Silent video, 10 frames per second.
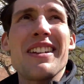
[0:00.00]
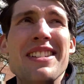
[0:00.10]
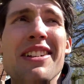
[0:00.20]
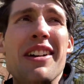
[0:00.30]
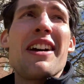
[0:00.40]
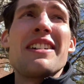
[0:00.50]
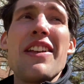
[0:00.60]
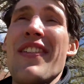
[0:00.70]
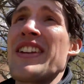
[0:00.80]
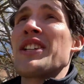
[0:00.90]
So
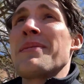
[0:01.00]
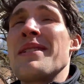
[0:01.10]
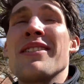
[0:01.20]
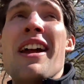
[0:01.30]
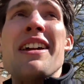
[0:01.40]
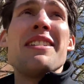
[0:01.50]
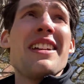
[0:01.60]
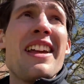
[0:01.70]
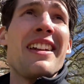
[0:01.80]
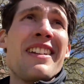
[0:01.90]
defense should be great,
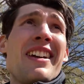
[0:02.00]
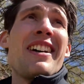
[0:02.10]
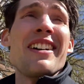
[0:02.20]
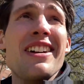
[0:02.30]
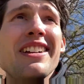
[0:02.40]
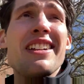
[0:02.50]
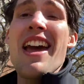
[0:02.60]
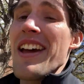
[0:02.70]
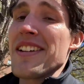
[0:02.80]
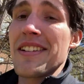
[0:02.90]
and yeah,
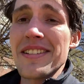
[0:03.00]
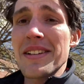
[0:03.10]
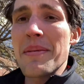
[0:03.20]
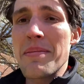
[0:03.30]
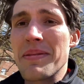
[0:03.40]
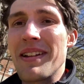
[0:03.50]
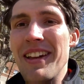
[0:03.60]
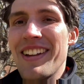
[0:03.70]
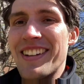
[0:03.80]
it's going to be pretty good.